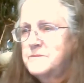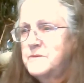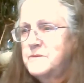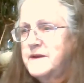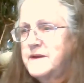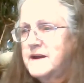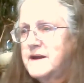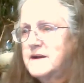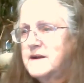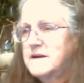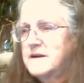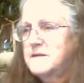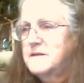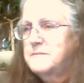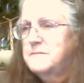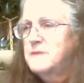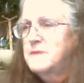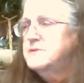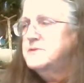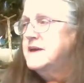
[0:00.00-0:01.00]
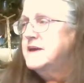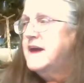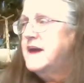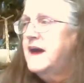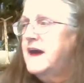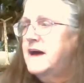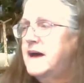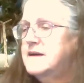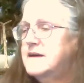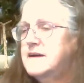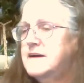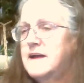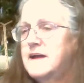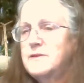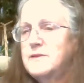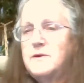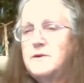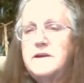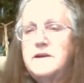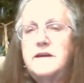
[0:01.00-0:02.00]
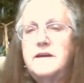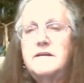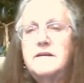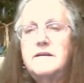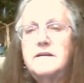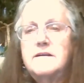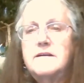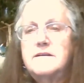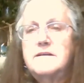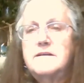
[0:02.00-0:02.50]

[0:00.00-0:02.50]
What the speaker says: We got a mouthy cat hollering here.